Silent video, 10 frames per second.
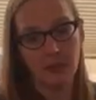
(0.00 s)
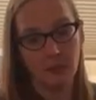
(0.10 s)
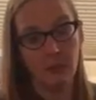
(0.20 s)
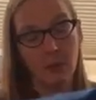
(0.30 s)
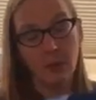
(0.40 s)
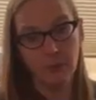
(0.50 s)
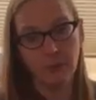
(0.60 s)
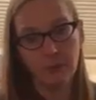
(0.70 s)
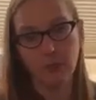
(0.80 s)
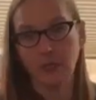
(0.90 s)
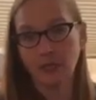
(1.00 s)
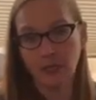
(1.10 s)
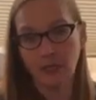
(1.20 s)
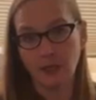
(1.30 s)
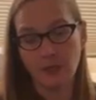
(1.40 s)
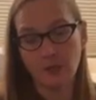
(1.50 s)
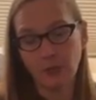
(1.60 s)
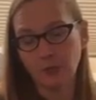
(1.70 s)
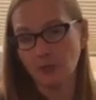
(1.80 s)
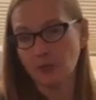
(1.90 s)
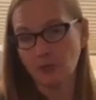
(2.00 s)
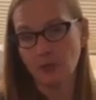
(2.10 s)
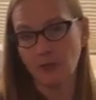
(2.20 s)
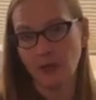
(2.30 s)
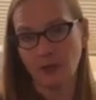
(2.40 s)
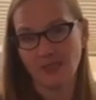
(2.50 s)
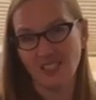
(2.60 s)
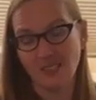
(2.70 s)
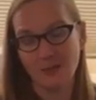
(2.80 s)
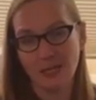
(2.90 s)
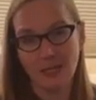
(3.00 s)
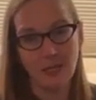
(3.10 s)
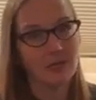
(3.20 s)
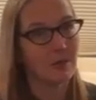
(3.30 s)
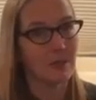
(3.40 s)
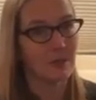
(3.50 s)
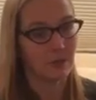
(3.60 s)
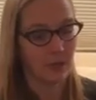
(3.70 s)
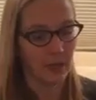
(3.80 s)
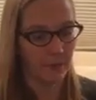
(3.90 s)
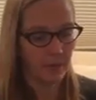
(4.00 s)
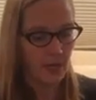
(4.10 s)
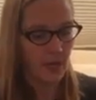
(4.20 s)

is gonna be perfect for India. That's what I'm concerned about, is it's gonna be 90 degrees and raining.